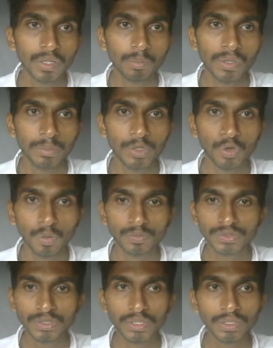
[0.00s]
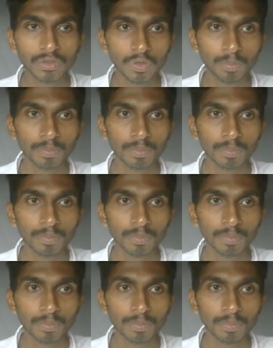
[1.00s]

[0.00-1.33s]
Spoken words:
Maybe home screen. Nope.